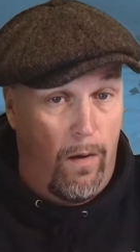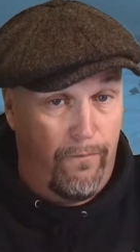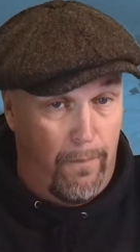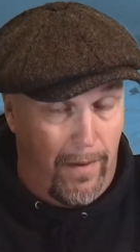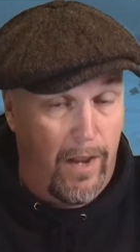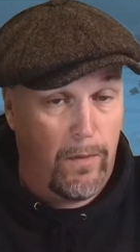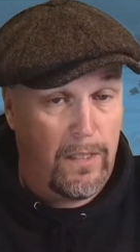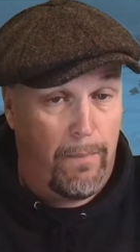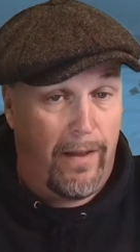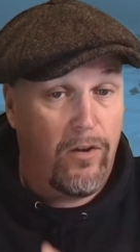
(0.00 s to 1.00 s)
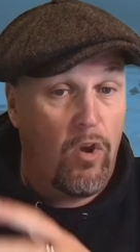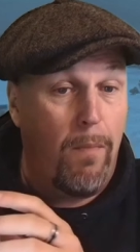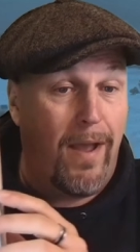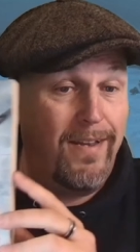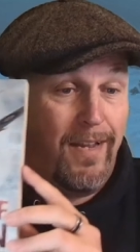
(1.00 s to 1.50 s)
familiar with the battle, you
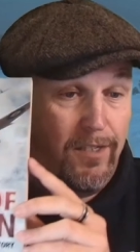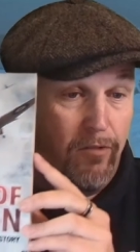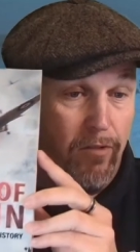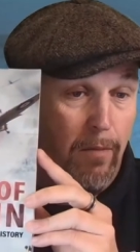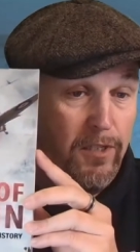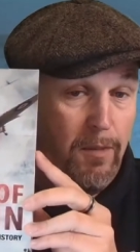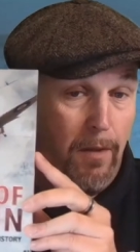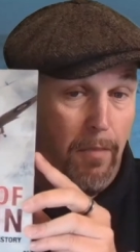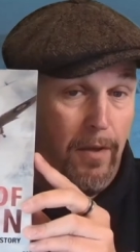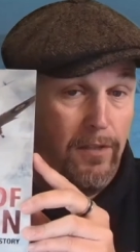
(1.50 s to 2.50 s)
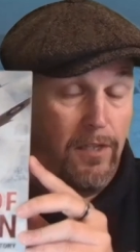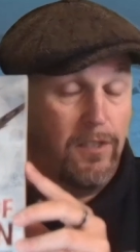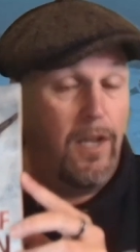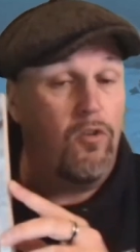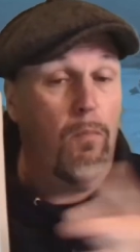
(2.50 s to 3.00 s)
may disagree with some of the things he
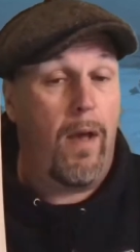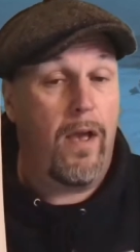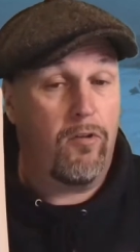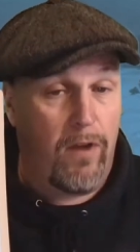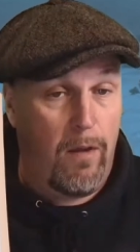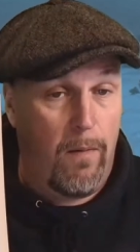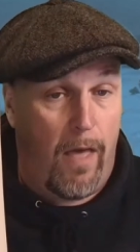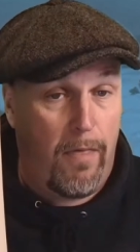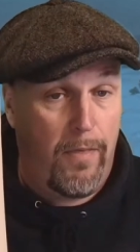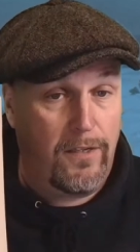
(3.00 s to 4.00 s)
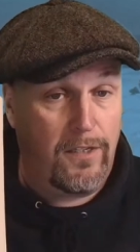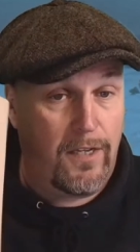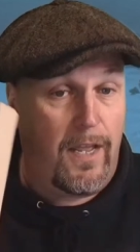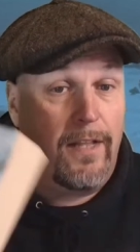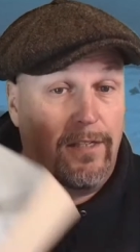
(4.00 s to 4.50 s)
said. You may agree with other things he
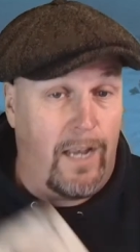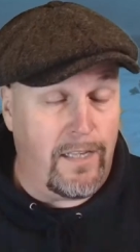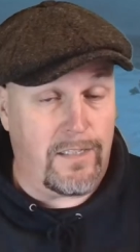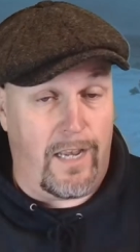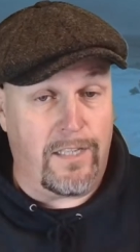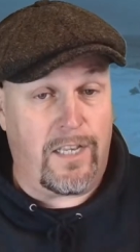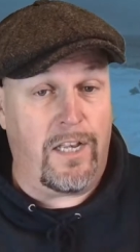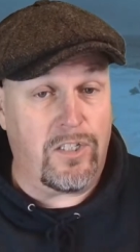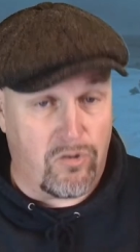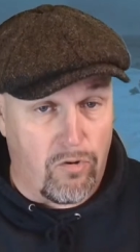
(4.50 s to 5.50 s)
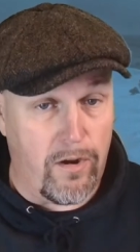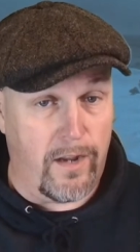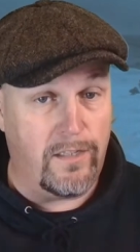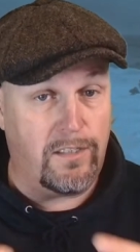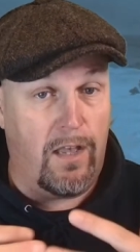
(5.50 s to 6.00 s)
said. It's it's it's a
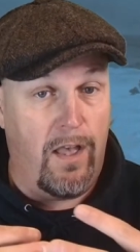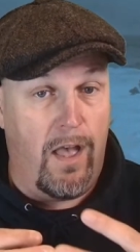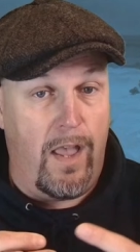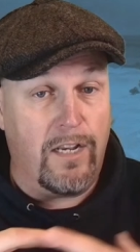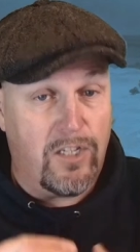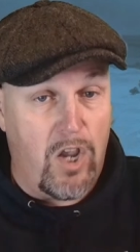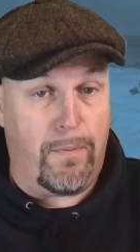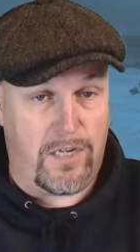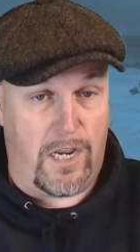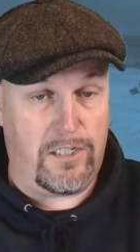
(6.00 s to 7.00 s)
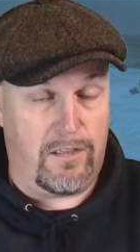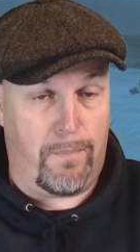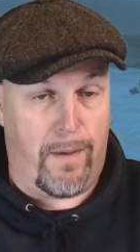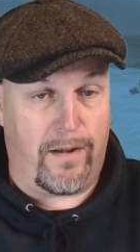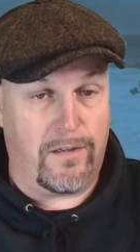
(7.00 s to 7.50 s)
historian's interpretation of the
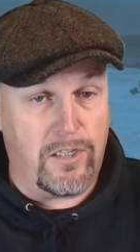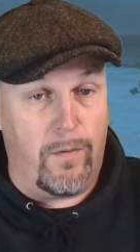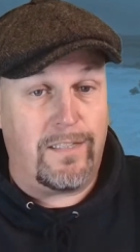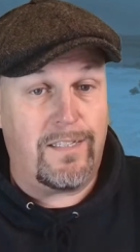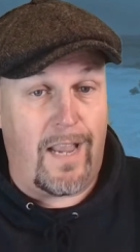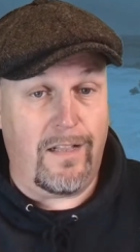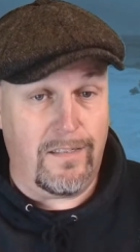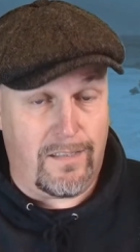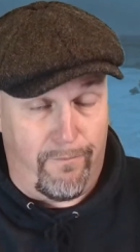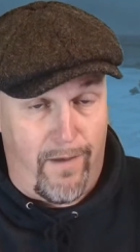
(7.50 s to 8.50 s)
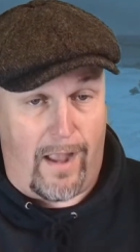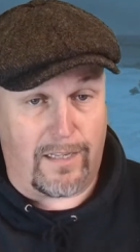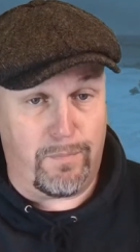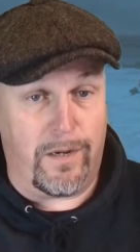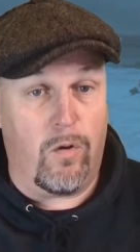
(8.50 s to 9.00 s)
battle. So it tells the
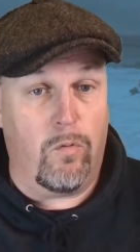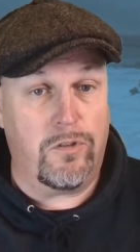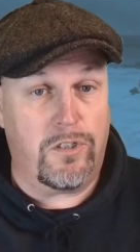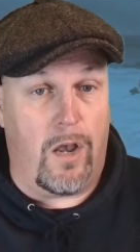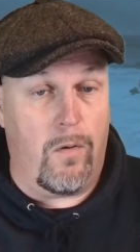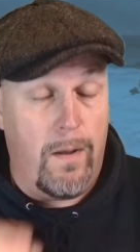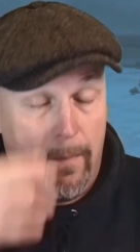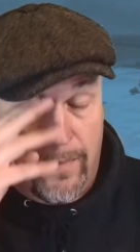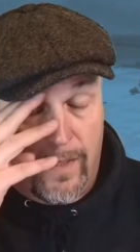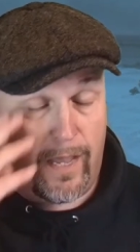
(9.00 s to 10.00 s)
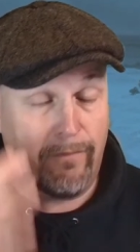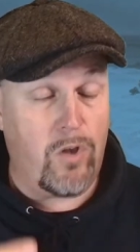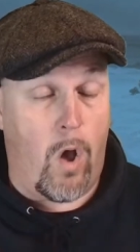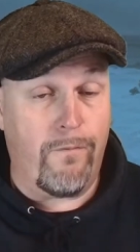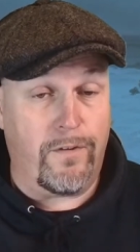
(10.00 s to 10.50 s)
facts, but it also gives
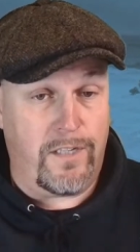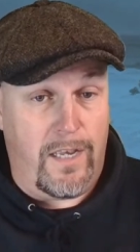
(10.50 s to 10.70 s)
offers